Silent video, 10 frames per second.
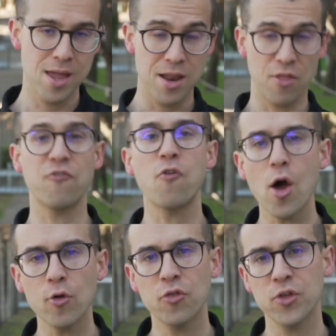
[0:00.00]
Now the
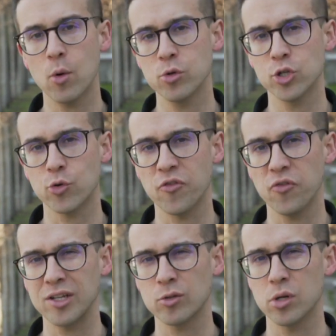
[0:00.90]
final thing I want you to
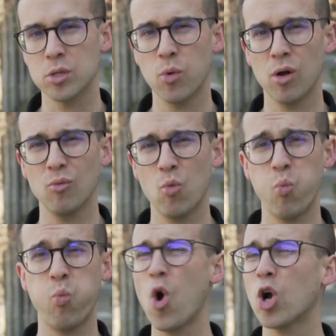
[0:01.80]
reflect on is, well,
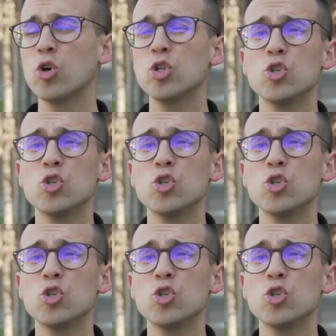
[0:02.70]
what could